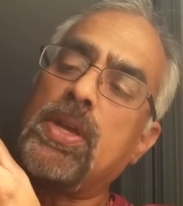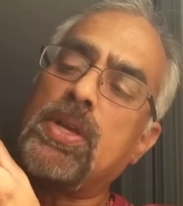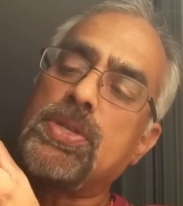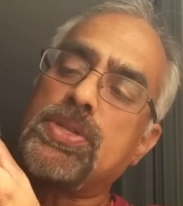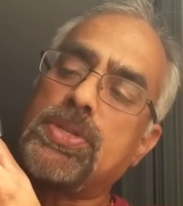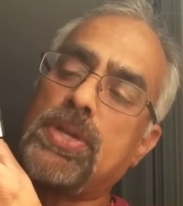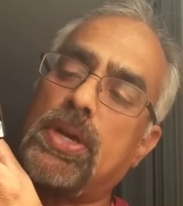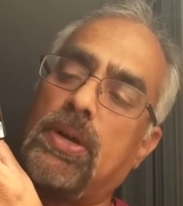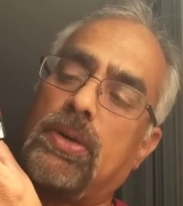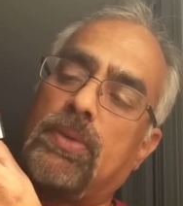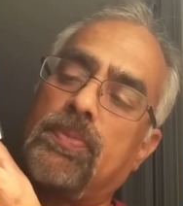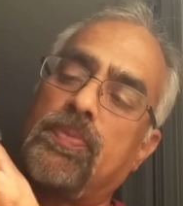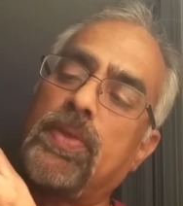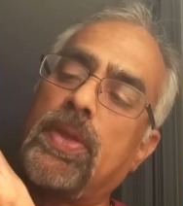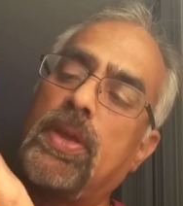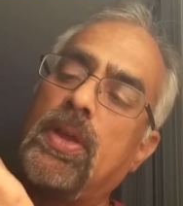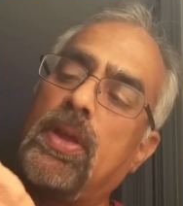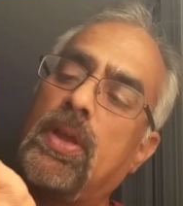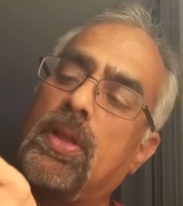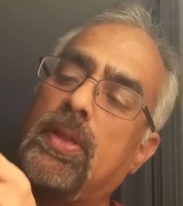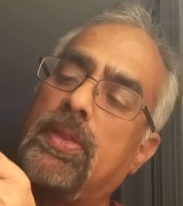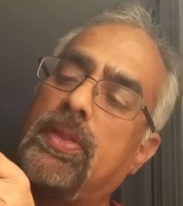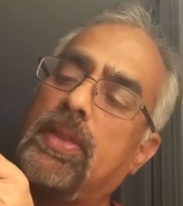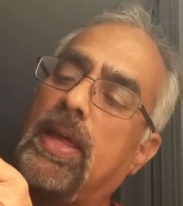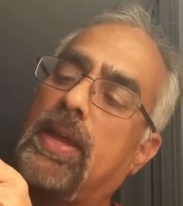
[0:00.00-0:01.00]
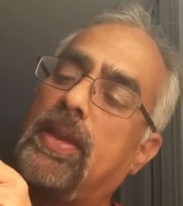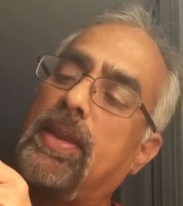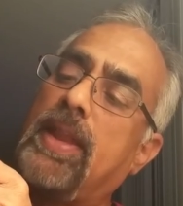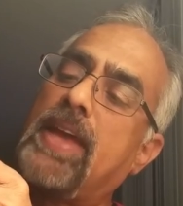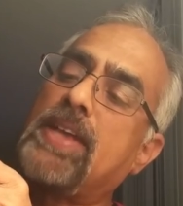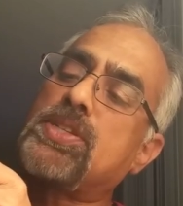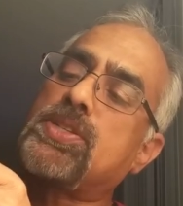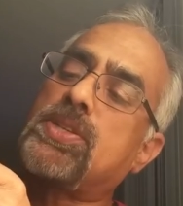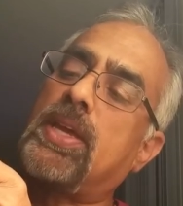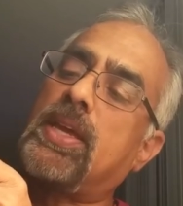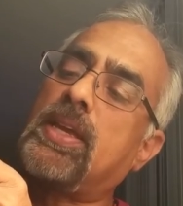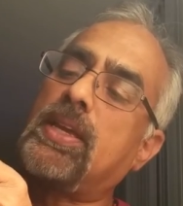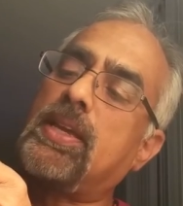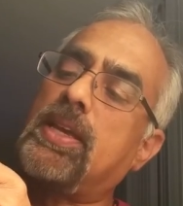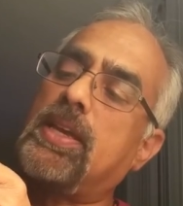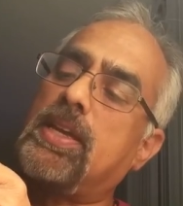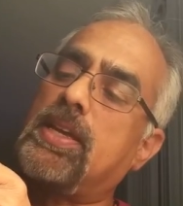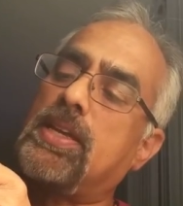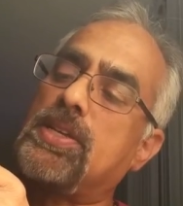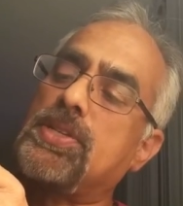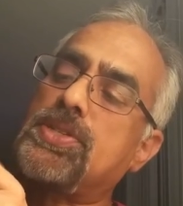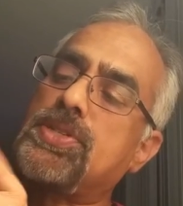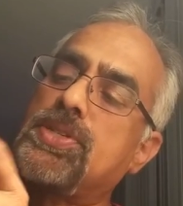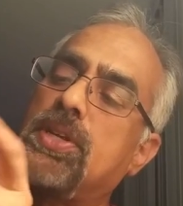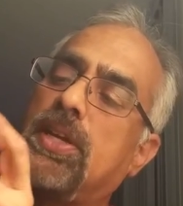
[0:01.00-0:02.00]
So the next thing
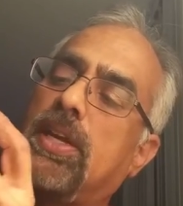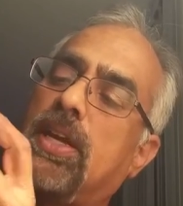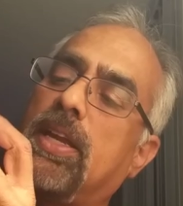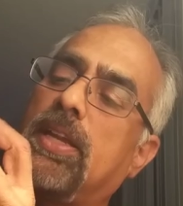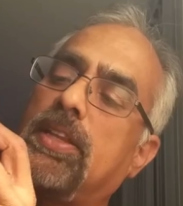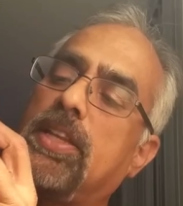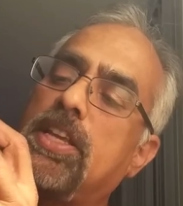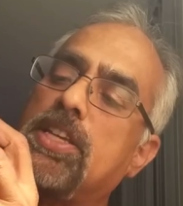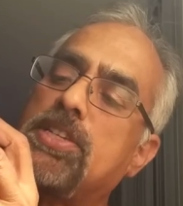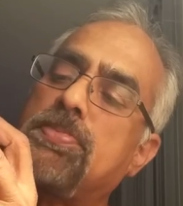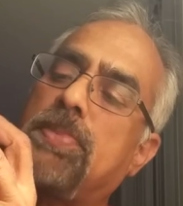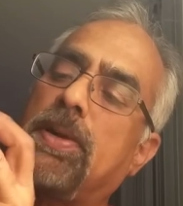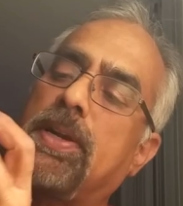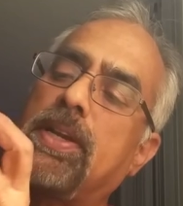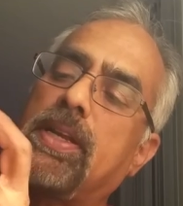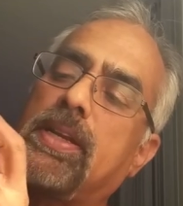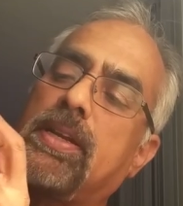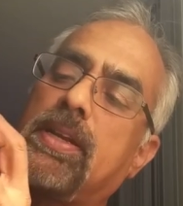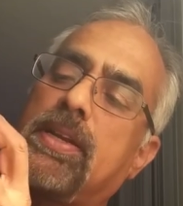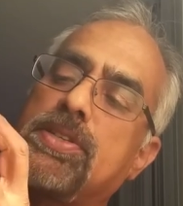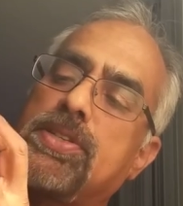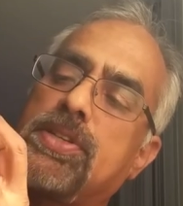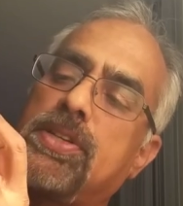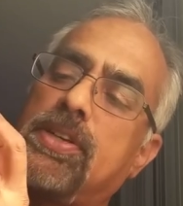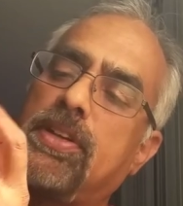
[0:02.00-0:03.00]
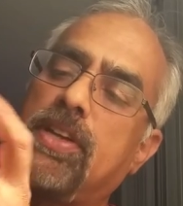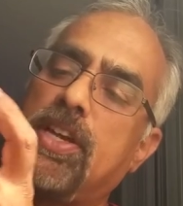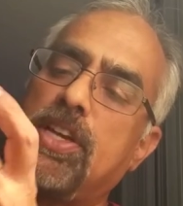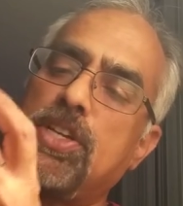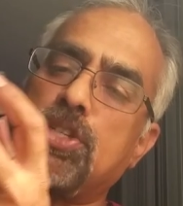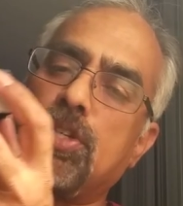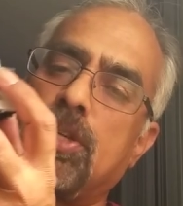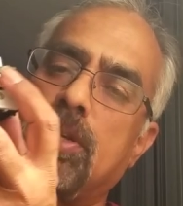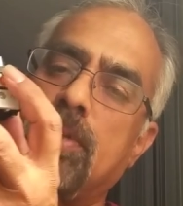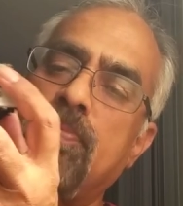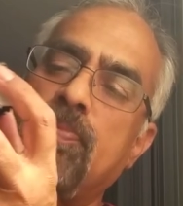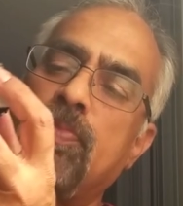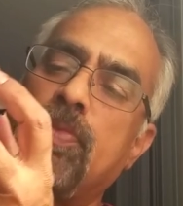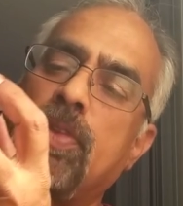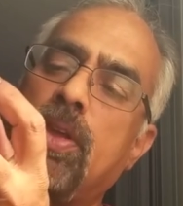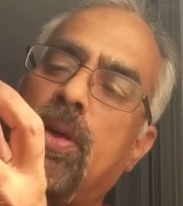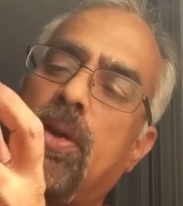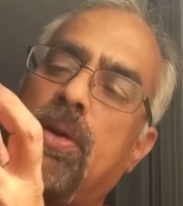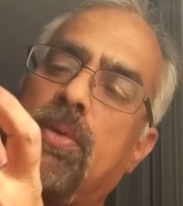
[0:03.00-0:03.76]
is, in this particular situation,